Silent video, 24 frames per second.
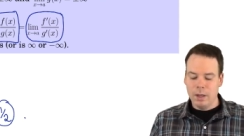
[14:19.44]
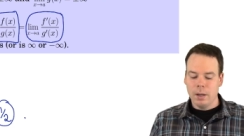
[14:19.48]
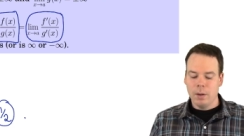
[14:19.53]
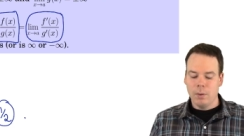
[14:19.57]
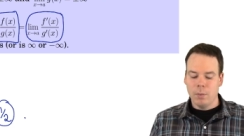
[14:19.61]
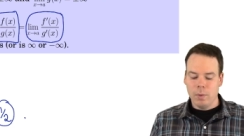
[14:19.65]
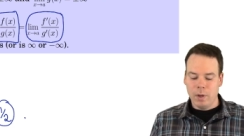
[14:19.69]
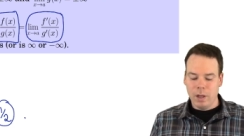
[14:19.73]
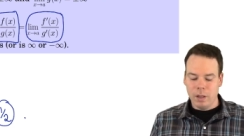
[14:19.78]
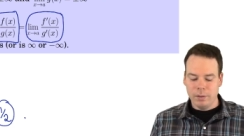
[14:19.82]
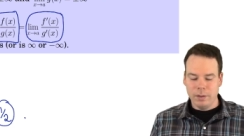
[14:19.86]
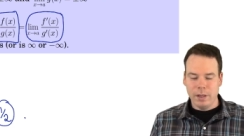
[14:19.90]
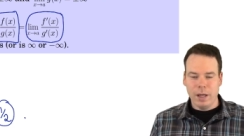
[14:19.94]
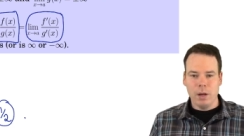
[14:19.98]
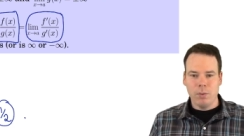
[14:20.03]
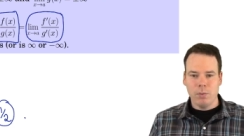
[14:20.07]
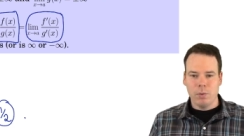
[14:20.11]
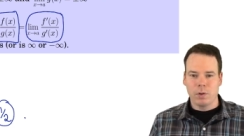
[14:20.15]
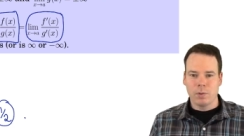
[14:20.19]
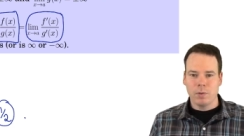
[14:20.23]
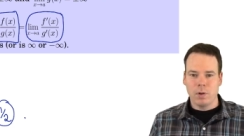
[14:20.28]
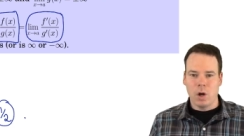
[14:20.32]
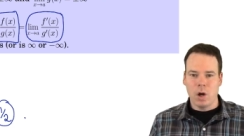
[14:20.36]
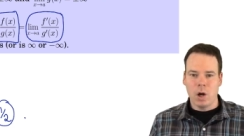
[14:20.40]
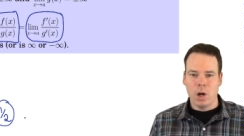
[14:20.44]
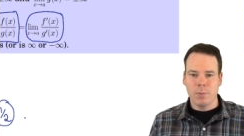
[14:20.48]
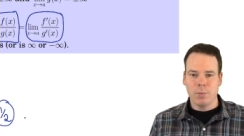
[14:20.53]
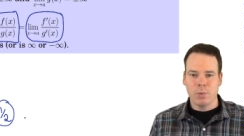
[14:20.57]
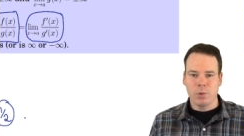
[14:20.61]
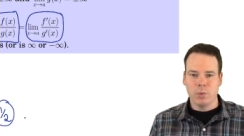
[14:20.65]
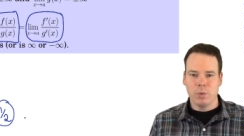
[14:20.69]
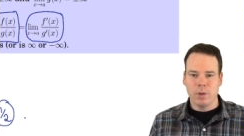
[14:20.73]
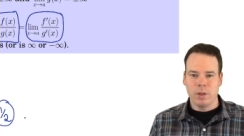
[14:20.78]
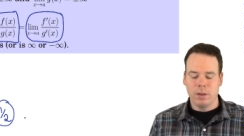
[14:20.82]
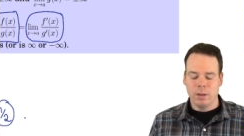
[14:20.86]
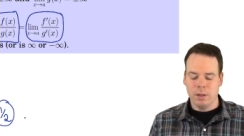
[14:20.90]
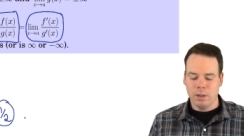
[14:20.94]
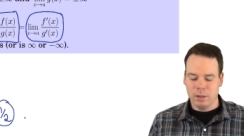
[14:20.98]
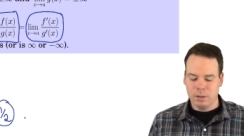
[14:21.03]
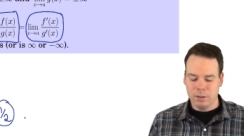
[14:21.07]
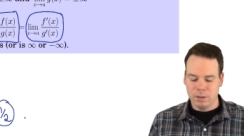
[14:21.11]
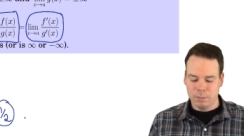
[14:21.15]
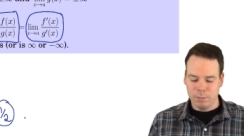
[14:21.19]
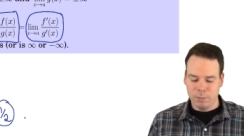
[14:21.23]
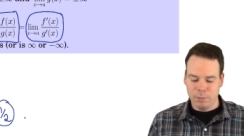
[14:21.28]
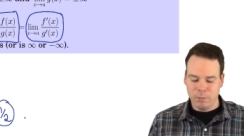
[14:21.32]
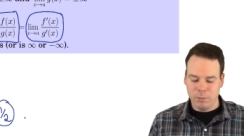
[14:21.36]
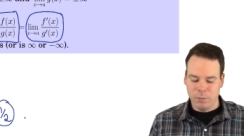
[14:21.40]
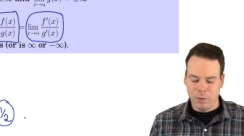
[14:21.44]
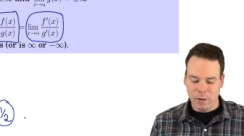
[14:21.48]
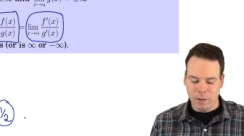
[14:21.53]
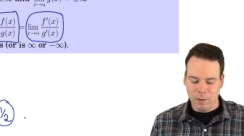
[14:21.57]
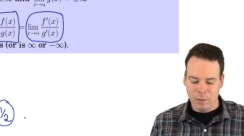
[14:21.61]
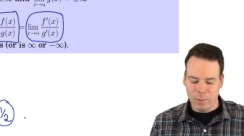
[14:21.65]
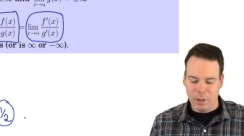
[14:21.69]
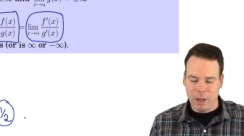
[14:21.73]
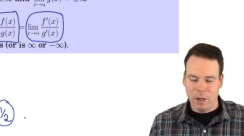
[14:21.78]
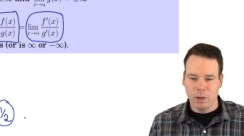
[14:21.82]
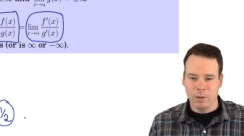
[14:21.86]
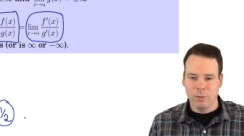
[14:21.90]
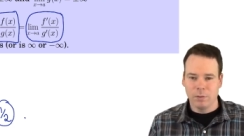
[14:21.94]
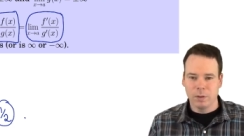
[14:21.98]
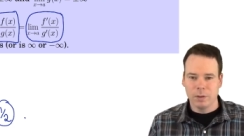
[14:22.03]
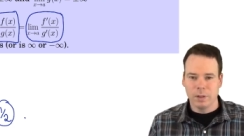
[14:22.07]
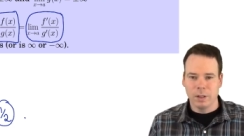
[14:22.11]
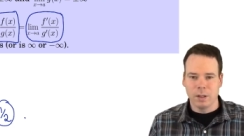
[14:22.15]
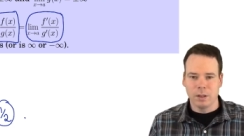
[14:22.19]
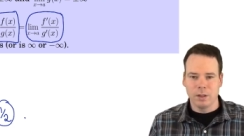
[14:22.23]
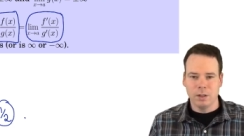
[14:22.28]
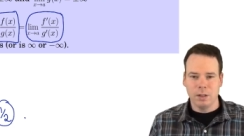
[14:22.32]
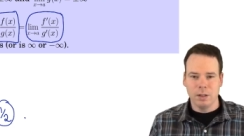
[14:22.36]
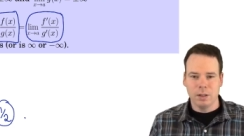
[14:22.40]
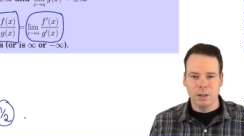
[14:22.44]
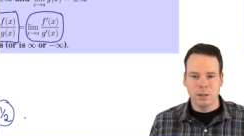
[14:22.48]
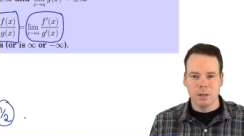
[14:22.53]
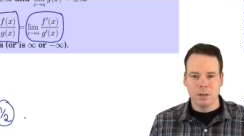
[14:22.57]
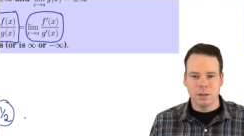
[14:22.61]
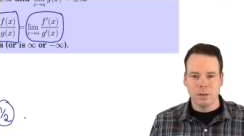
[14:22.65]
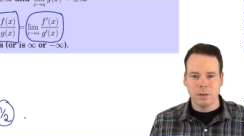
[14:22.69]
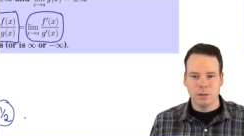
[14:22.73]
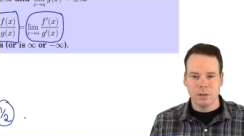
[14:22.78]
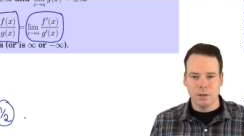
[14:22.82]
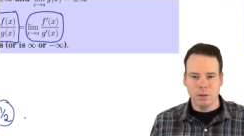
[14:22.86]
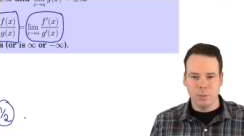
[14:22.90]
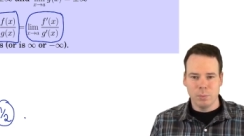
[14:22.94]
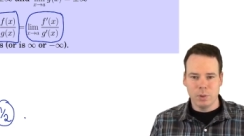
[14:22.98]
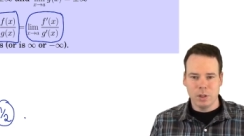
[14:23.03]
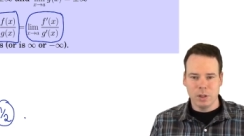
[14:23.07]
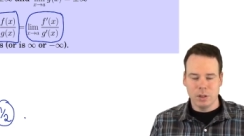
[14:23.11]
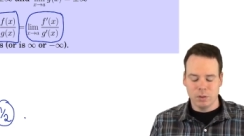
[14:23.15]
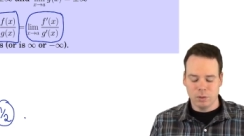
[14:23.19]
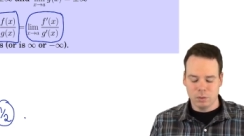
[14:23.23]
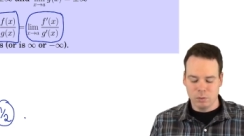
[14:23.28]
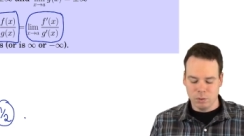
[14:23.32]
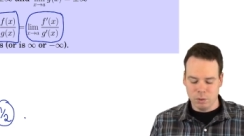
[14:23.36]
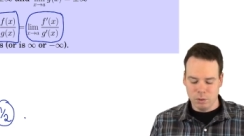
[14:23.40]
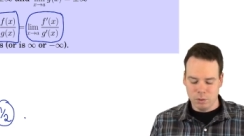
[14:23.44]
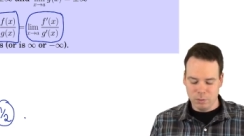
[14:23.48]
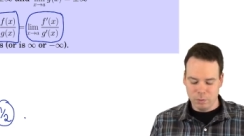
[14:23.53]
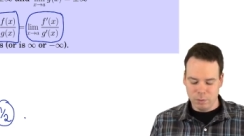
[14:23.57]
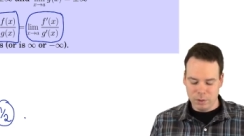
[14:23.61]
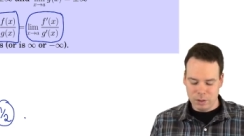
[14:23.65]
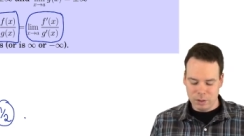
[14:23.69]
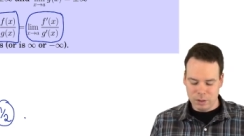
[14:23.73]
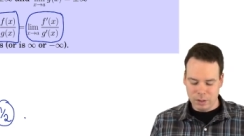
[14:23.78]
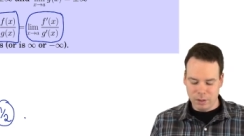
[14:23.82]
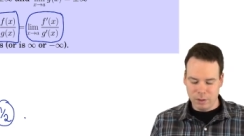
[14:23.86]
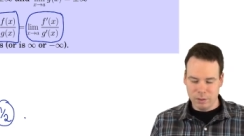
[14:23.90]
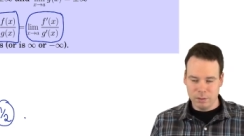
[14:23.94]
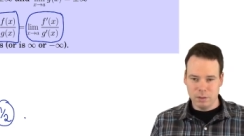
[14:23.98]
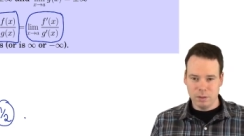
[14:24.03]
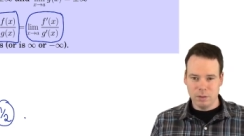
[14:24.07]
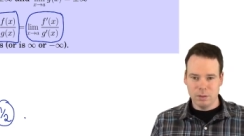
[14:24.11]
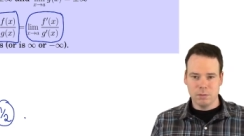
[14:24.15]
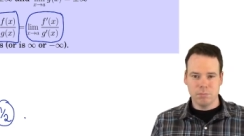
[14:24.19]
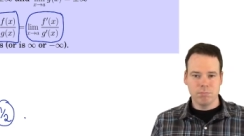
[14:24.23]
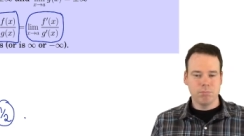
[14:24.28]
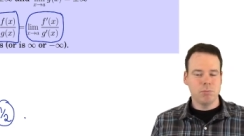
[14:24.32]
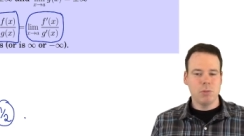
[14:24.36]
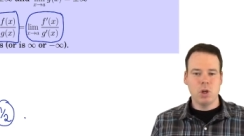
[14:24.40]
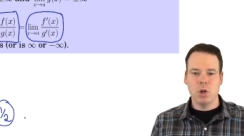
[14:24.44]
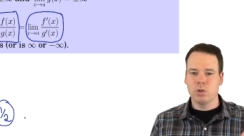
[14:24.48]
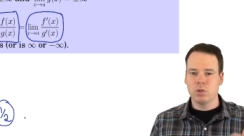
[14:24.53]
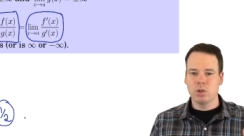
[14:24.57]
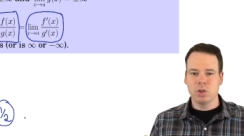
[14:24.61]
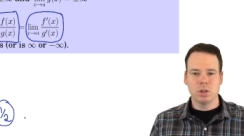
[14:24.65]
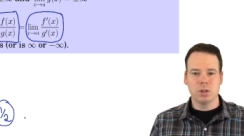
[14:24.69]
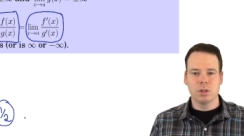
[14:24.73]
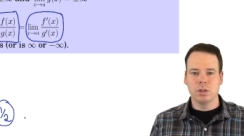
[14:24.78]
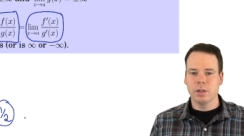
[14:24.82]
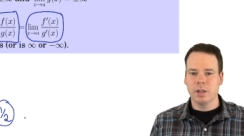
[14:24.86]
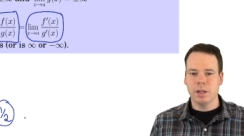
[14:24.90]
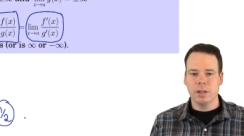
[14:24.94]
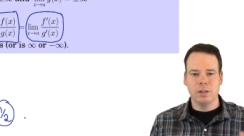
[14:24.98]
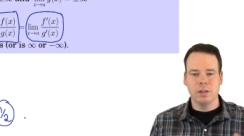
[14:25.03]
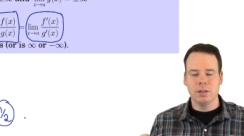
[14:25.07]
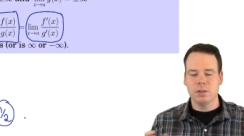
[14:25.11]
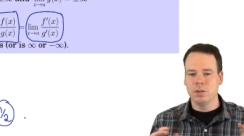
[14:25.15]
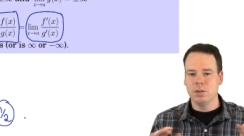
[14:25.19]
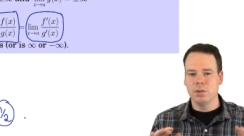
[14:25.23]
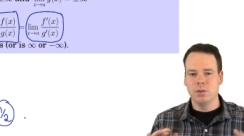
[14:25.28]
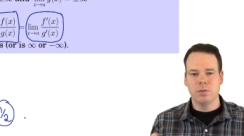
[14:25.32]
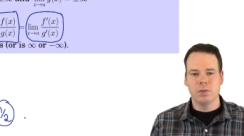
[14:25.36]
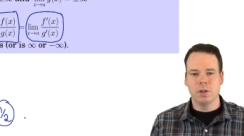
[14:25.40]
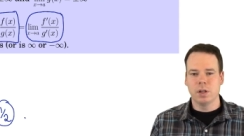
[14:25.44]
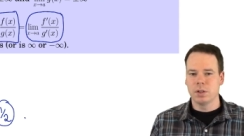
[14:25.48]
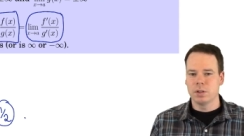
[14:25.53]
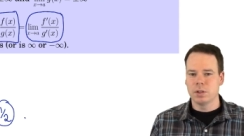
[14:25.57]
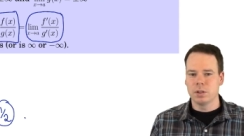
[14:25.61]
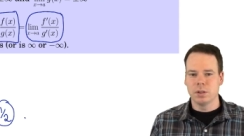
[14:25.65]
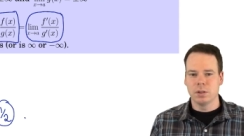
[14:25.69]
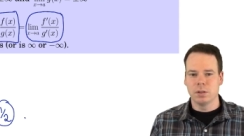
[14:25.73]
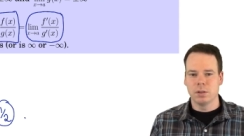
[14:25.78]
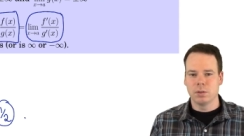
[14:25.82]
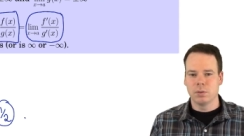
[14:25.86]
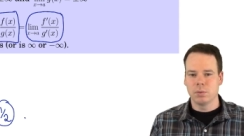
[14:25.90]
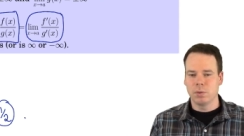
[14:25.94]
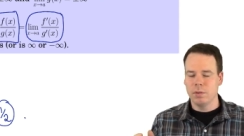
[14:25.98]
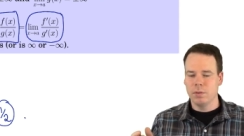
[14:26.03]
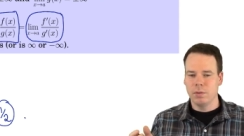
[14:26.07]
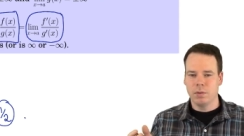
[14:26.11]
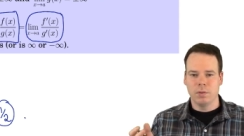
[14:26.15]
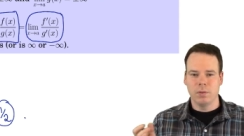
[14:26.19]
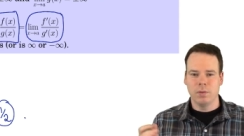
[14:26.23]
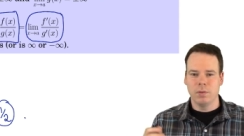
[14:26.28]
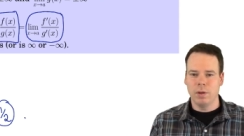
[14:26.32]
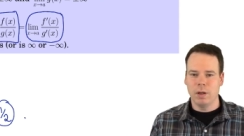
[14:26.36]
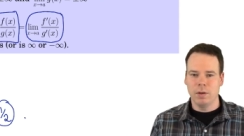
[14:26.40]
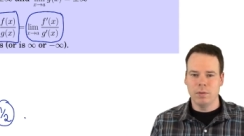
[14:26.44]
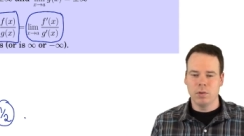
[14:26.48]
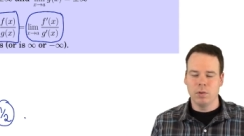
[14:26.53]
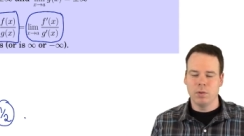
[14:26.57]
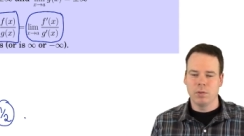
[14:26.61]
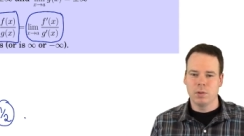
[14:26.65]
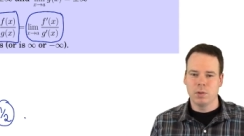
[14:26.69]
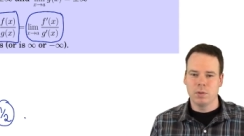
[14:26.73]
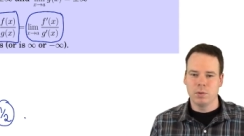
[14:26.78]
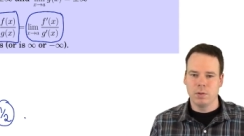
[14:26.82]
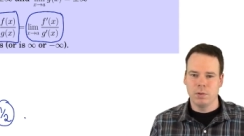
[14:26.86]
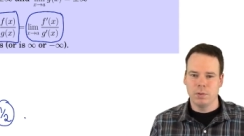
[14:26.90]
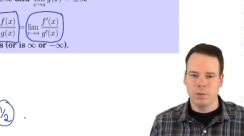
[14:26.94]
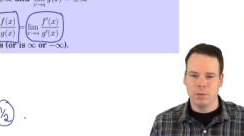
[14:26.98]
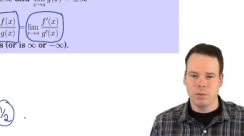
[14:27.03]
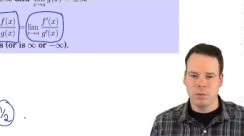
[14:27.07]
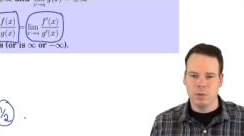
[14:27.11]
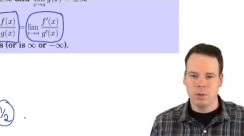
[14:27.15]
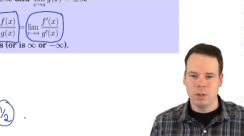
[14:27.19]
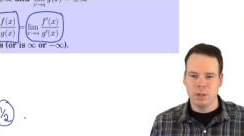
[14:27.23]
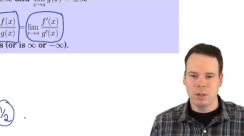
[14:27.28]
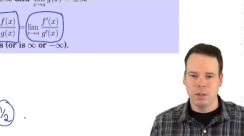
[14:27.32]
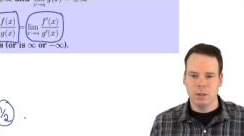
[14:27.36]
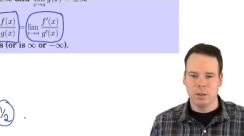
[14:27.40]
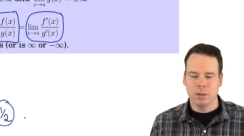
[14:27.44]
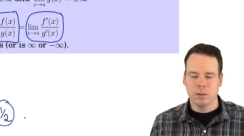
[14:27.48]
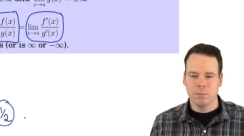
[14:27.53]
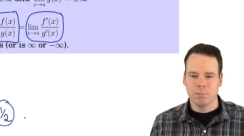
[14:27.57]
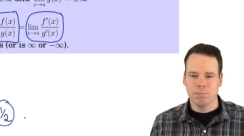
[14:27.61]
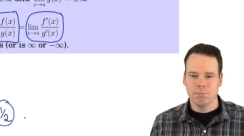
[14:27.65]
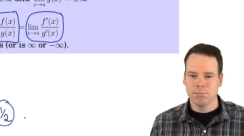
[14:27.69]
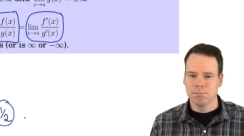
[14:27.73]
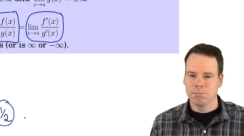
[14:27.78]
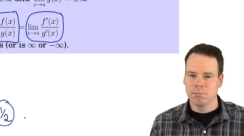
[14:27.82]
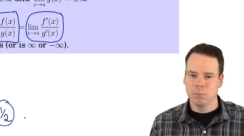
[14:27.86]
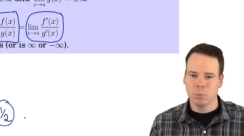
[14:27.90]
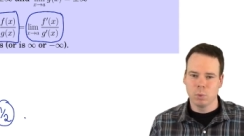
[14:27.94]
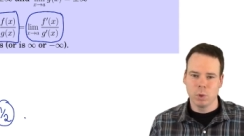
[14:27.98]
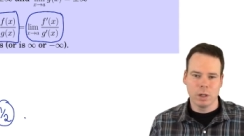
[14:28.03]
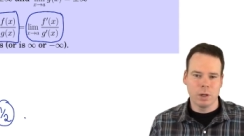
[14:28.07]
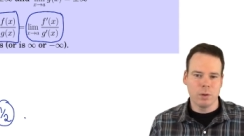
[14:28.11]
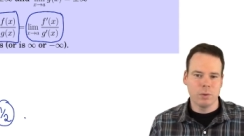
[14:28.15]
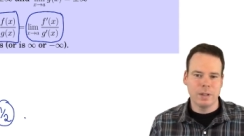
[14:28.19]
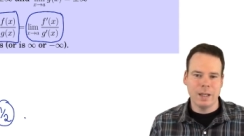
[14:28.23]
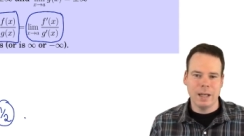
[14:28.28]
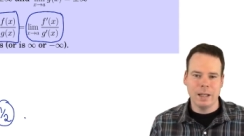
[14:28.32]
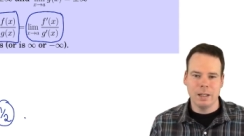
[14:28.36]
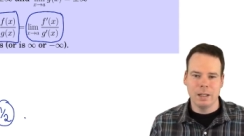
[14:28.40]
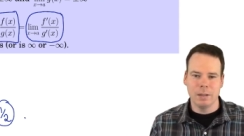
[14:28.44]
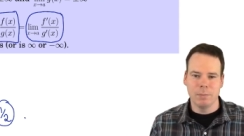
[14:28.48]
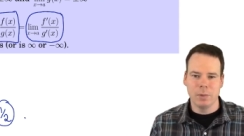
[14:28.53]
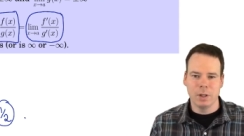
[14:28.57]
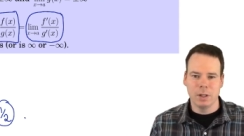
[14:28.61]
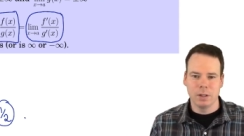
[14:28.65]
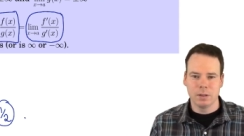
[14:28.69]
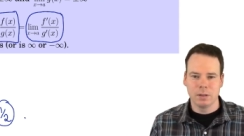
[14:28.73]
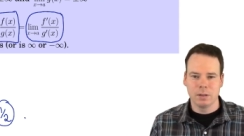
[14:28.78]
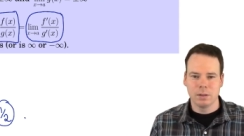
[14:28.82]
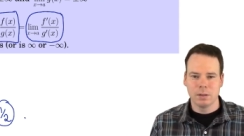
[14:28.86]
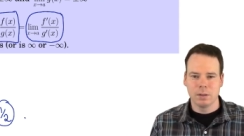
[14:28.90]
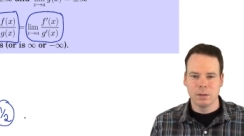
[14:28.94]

Well, now we're armed with this very powerful technique, L'Hopital's rule, which tells us, no, just look at this new function, derivative of f over derivative of g. Work out that limit.